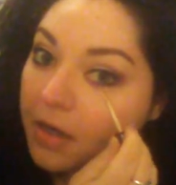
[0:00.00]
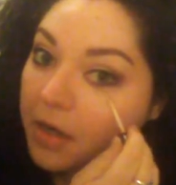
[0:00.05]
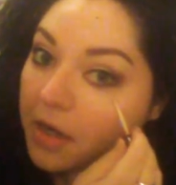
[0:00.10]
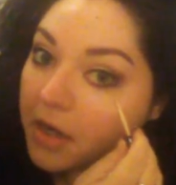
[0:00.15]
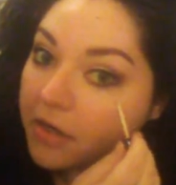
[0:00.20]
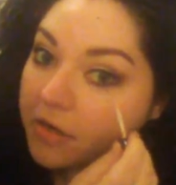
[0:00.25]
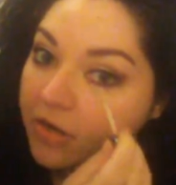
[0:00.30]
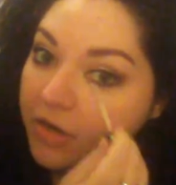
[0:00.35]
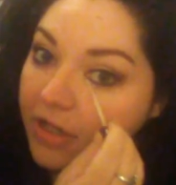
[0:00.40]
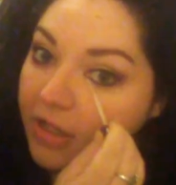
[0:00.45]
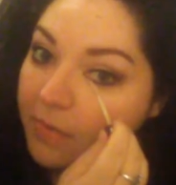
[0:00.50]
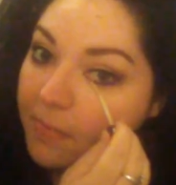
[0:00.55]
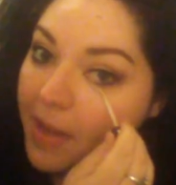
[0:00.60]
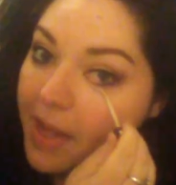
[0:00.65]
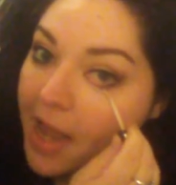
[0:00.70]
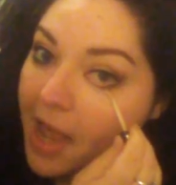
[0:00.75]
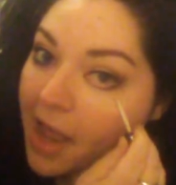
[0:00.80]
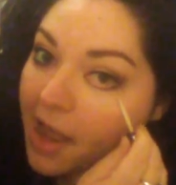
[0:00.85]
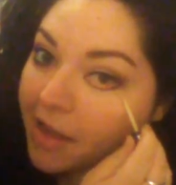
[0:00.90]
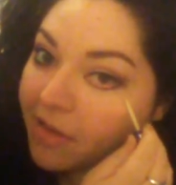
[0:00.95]
underneath
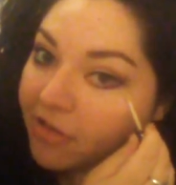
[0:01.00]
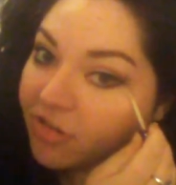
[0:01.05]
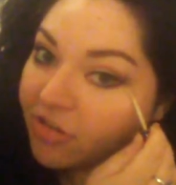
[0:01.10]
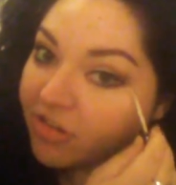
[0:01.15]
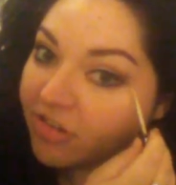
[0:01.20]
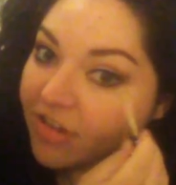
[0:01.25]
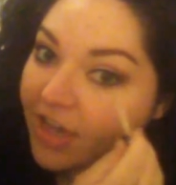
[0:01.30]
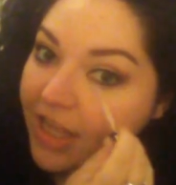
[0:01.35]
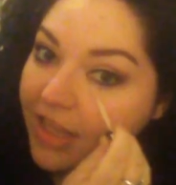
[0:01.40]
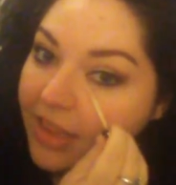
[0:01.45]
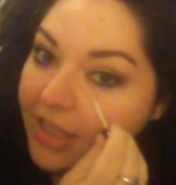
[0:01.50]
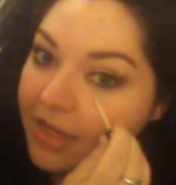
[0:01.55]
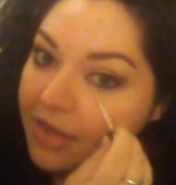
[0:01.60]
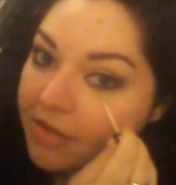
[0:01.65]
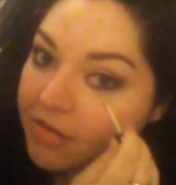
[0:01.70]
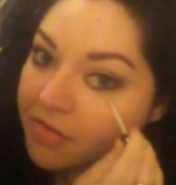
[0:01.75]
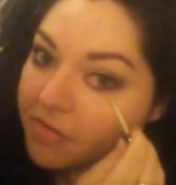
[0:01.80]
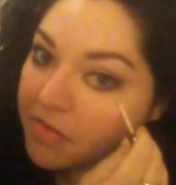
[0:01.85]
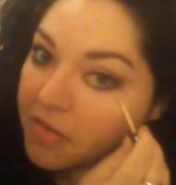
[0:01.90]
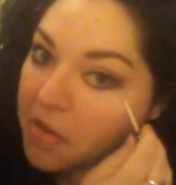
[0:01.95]
my eyes, just like
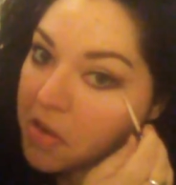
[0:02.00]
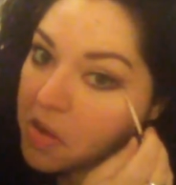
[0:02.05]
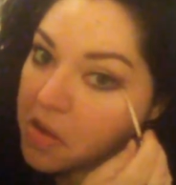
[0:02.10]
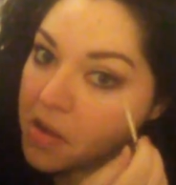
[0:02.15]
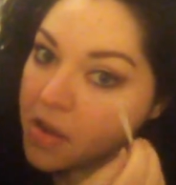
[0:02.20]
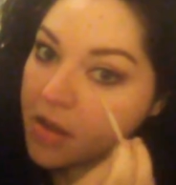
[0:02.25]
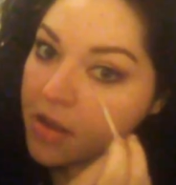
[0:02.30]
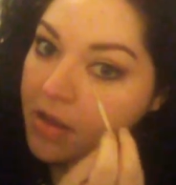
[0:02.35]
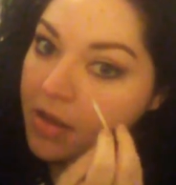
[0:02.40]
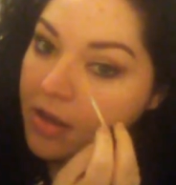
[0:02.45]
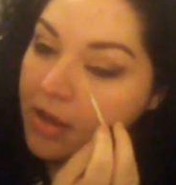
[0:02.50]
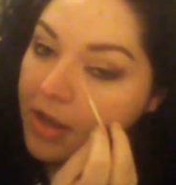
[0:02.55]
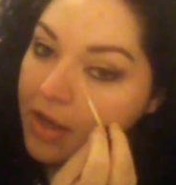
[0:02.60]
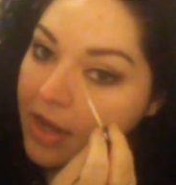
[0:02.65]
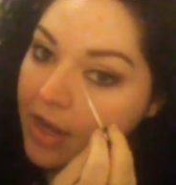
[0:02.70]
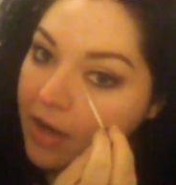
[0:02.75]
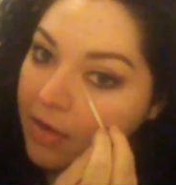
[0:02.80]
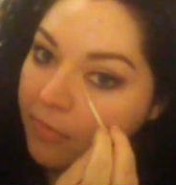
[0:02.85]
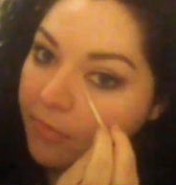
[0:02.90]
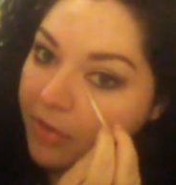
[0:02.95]
this.
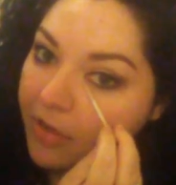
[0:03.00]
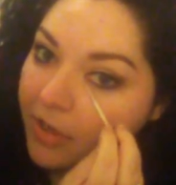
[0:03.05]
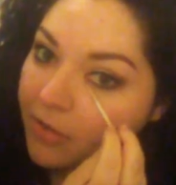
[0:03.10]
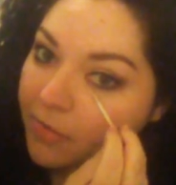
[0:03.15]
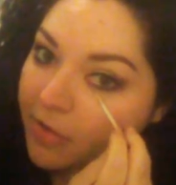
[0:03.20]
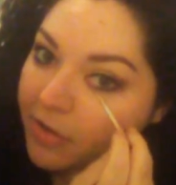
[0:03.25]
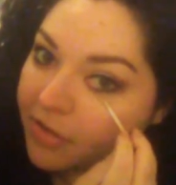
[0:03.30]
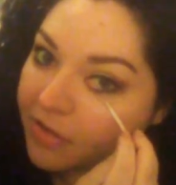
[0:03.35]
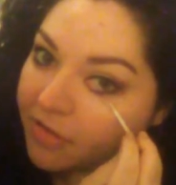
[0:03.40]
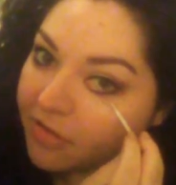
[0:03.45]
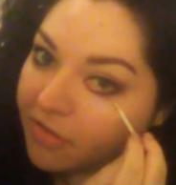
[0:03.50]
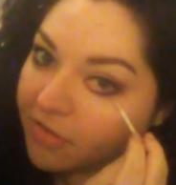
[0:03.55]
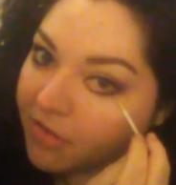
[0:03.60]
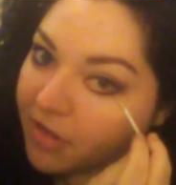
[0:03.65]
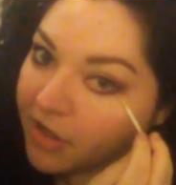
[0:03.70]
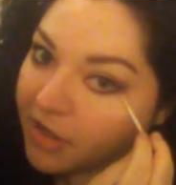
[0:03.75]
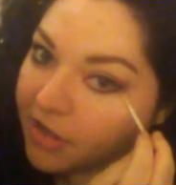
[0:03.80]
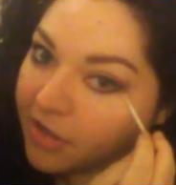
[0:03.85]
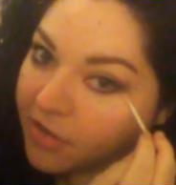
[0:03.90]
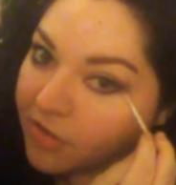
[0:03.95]
And really what this is
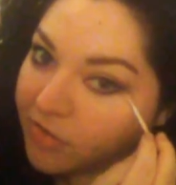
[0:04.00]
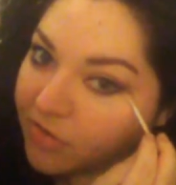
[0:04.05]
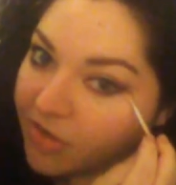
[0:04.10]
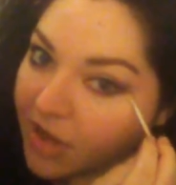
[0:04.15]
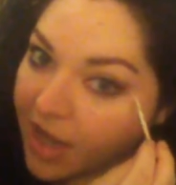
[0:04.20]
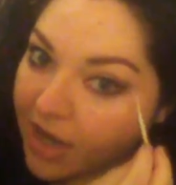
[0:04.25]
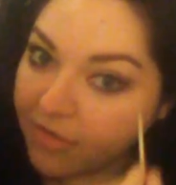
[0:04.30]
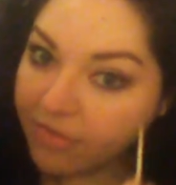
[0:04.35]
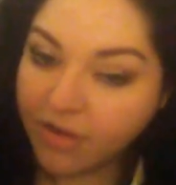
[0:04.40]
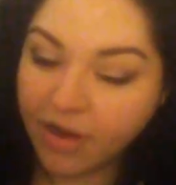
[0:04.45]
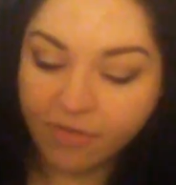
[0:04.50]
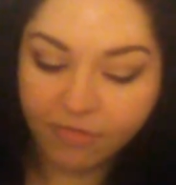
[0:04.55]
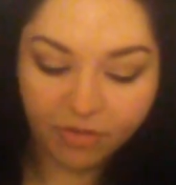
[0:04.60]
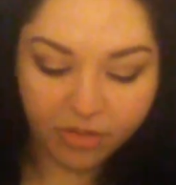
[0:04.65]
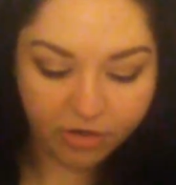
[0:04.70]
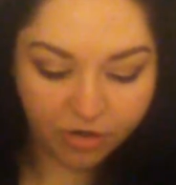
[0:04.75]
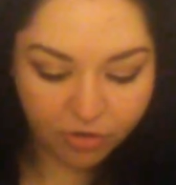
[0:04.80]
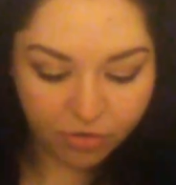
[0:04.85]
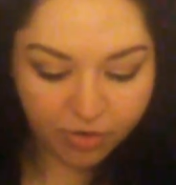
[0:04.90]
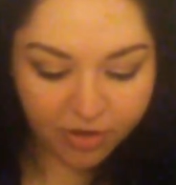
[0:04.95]
going to do is kind of cover
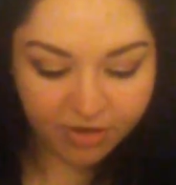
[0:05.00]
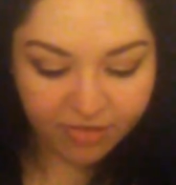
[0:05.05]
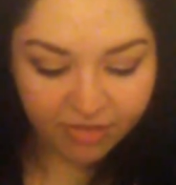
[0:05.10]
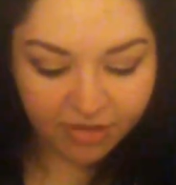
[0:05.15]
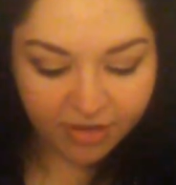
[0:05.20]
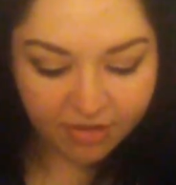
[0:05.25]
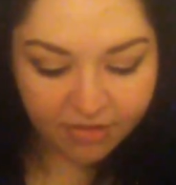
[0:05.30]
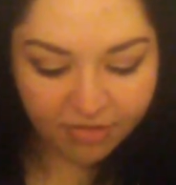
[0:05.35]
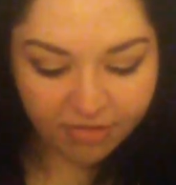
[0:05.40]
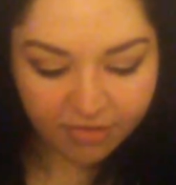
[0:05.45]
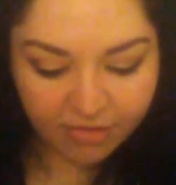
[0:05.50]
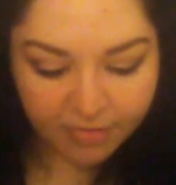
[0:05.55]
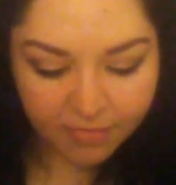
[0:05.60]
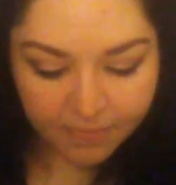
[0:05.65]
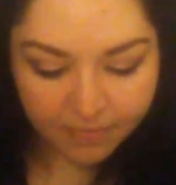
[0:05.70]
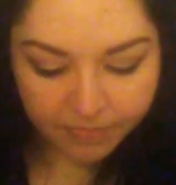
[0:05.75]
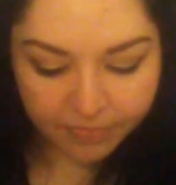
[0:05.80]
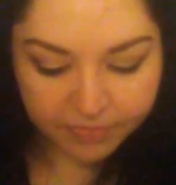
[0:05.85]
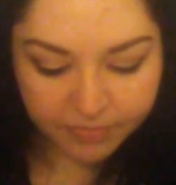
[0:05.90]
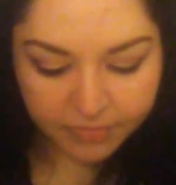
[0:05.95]
the creases
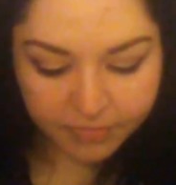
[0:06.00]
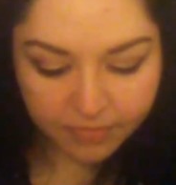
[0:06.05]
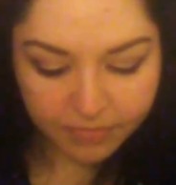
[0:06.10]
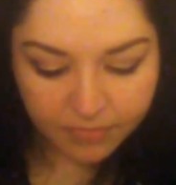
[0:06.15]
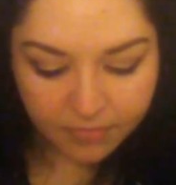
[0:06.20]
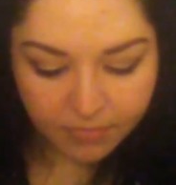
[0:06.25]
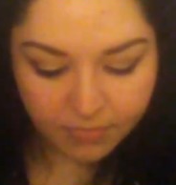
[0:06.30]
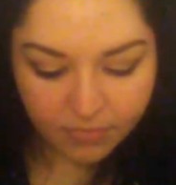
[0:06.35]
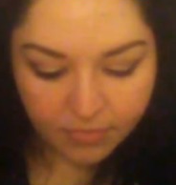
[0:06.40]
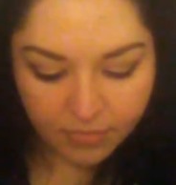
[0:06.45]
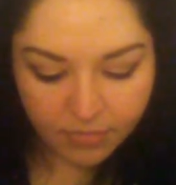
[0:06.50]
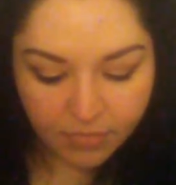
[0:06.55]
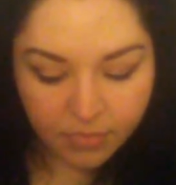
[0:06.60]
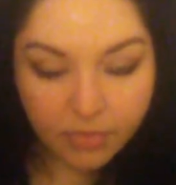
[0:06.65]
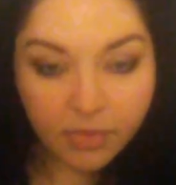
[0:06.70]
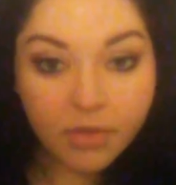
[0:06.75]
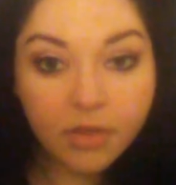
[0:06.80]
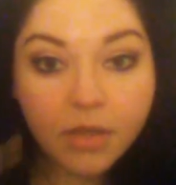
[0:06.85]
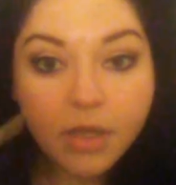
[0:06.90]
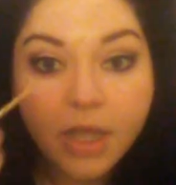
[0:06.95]

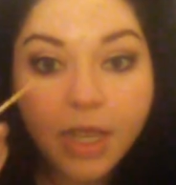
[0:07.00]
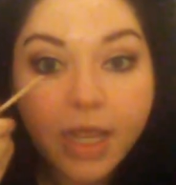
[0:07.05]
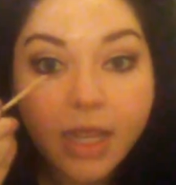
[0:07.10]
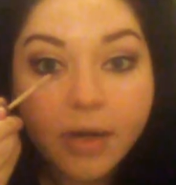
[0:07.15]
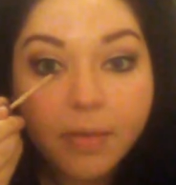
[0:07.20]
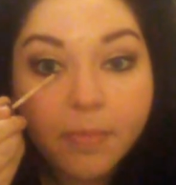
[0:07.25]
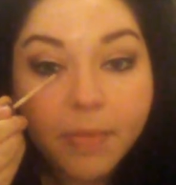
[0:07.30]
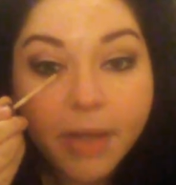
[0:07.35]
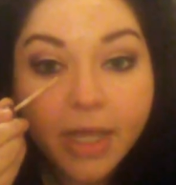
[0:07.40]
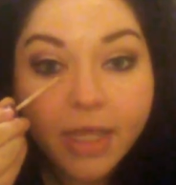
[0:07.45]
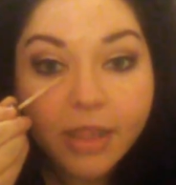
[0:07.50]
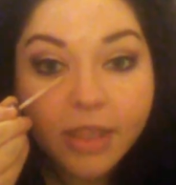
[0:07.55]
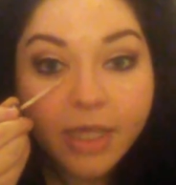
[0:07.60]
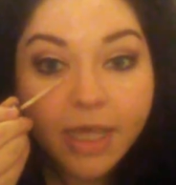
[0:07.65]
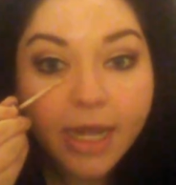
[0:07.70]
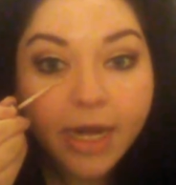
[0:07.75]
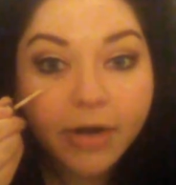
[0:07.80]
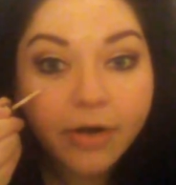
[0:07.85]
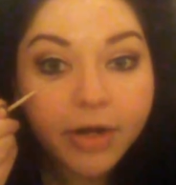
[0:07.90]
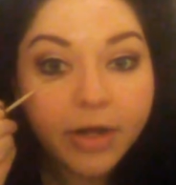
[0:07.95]
and make
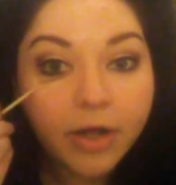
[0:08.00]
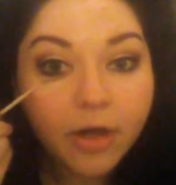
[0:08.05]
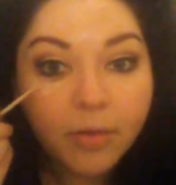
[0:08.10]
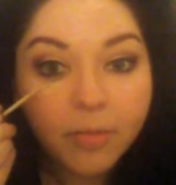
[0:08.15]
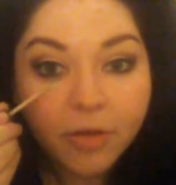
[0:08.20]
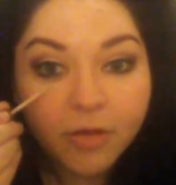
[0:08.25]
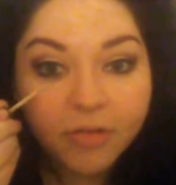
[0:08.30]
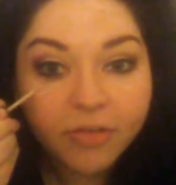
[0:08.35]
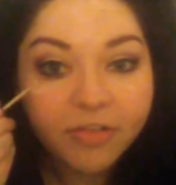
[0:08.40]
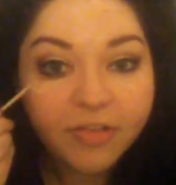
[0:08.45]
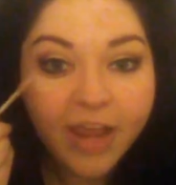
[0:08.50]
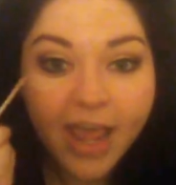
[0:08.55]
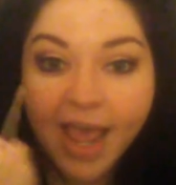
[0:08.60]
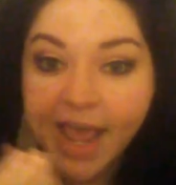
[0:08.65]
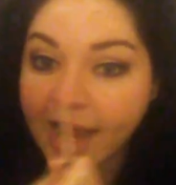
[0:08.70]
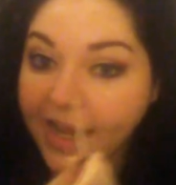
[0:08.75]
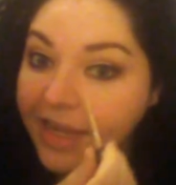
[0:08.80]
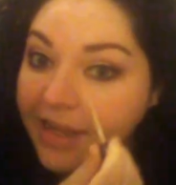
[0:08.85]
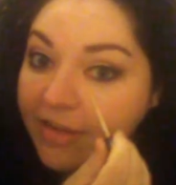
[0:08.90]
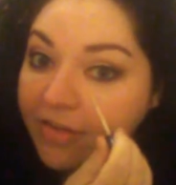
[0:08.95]
the area almost
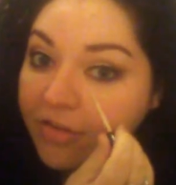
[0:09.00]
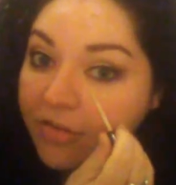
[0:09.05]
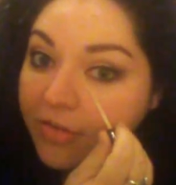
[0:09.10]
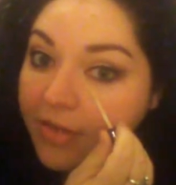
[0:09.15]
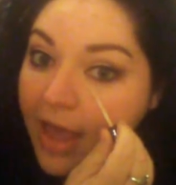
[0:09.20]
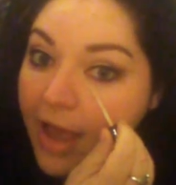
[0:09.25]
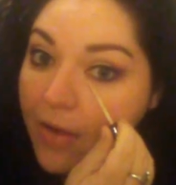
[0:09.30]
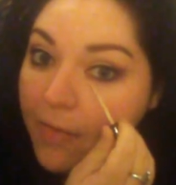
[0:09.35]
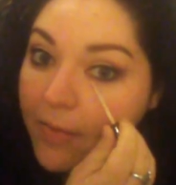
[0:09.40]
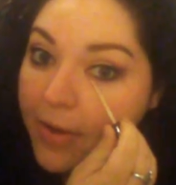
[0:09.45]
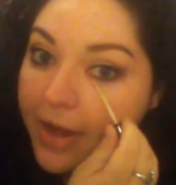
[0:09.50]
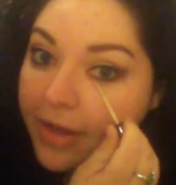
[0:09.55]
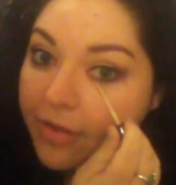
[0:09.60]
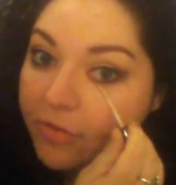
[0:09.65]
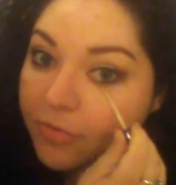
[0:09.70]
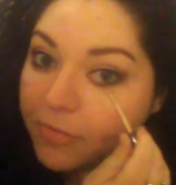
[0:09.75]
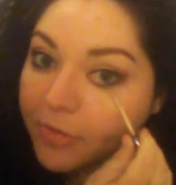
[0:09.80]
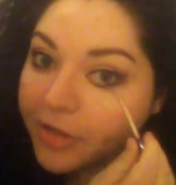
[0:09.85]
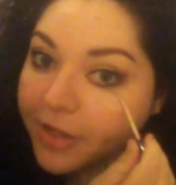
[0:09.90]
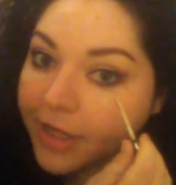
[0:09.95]
tacky, so that way
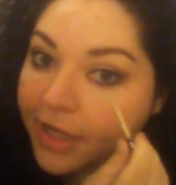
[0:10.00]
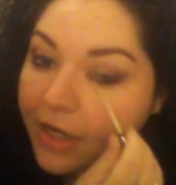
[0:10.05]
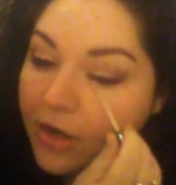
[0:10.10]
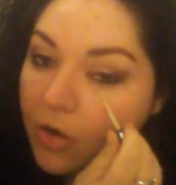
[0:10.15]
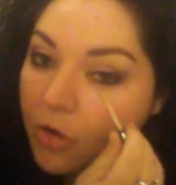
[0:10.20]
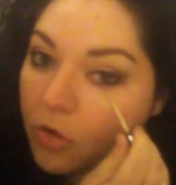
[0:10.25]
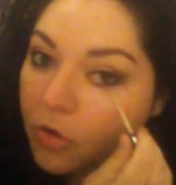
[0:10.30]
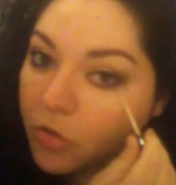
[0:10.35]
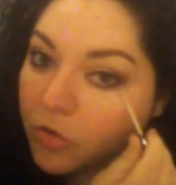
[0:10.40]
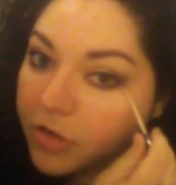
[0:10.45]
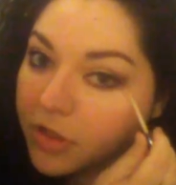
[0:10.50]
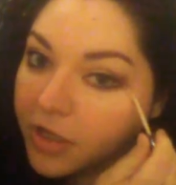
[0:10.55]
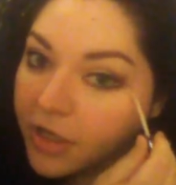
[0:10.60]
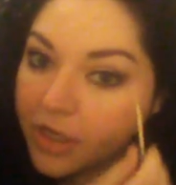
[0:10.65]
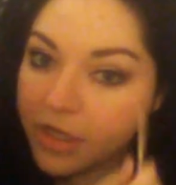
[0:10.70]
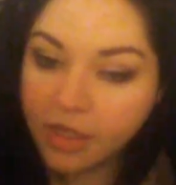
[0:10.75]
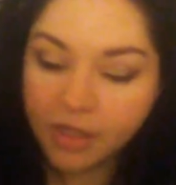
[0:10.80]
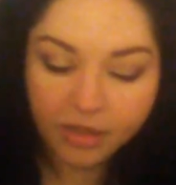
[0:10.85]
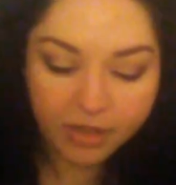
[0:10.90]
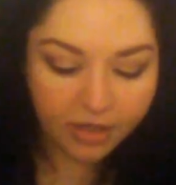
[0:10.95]
it's really going to hold
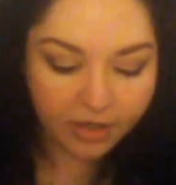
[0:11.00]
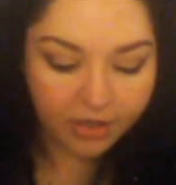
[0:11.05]
the